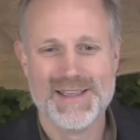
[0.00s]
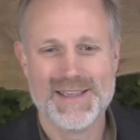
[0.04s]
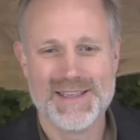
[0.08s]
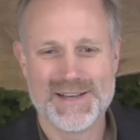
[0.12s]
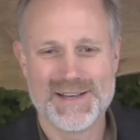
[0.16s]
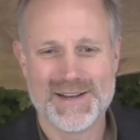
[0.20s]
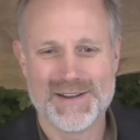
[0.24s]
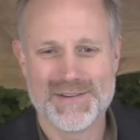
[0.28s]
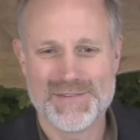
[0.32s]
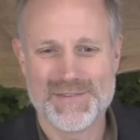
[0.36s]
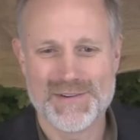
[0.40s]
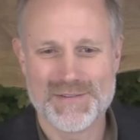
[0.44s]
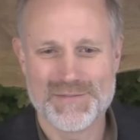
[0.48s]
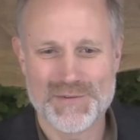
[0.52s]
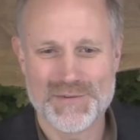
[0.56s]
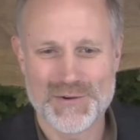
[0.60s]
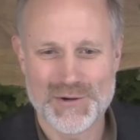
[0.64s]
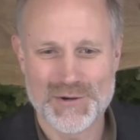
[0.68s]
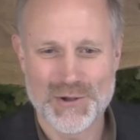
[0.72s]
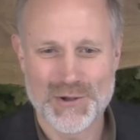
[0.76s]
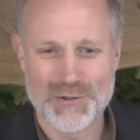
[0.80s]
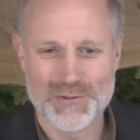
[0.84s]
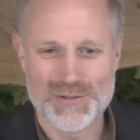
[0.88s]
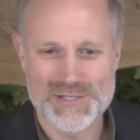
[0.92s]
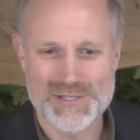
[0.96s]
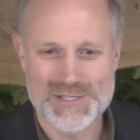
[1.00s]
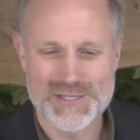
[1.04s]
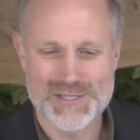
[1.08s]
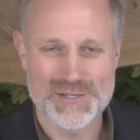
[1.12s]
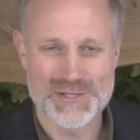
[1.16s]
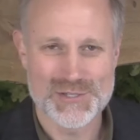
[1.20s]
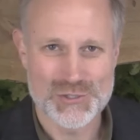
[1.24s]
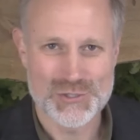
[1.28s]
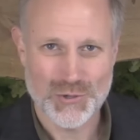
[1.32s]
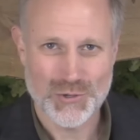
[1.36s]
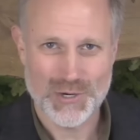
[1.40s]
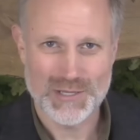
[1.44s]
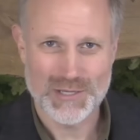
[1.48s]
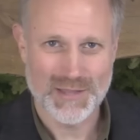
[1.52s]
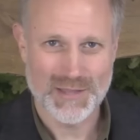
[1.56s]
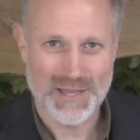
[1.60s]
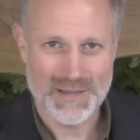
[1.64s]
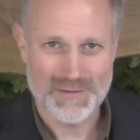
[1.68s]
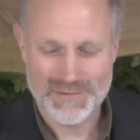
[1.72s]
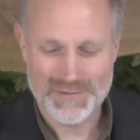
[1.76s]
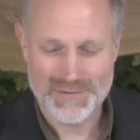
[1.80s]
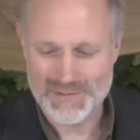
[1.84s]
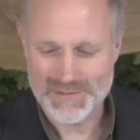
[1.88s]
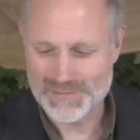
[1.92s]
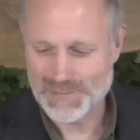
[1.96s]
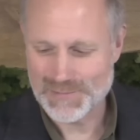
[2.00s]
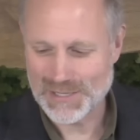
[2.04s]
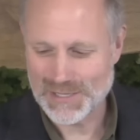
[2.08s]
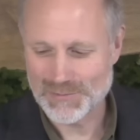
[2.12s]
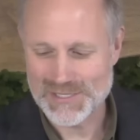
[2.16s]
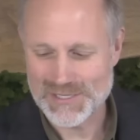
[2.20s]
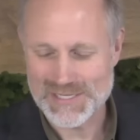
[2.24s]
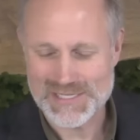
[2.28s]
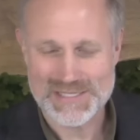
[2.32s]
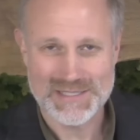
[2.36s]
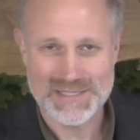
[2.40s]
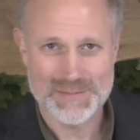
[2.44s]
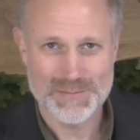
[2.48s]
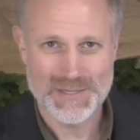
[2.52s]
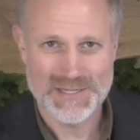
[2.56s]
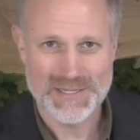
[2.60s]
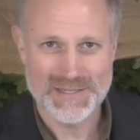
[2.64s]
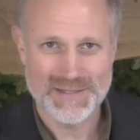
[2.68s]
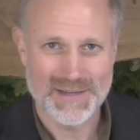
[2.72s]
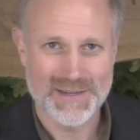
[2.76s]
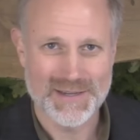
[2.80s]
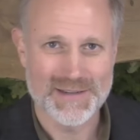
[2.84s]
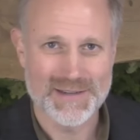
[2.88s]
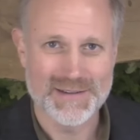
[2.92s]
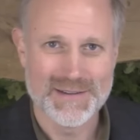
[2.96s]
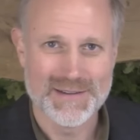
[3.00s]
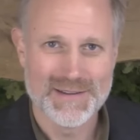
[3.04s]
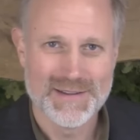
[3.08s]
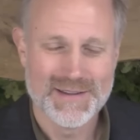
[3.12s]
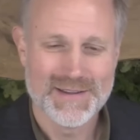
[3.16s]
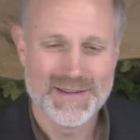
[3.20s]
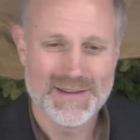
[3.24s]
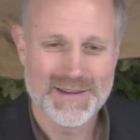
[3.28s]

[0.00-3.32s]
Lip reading: If your goal is to enjoy life and be able to sleep at night,